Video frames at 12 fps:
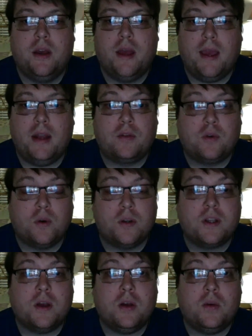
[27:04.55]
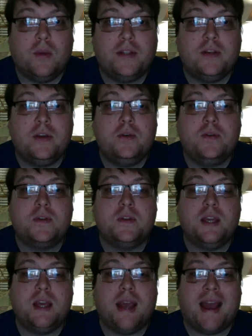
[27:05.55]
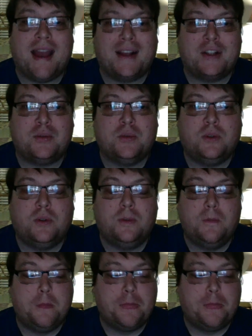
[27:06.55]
And of course, always use the actual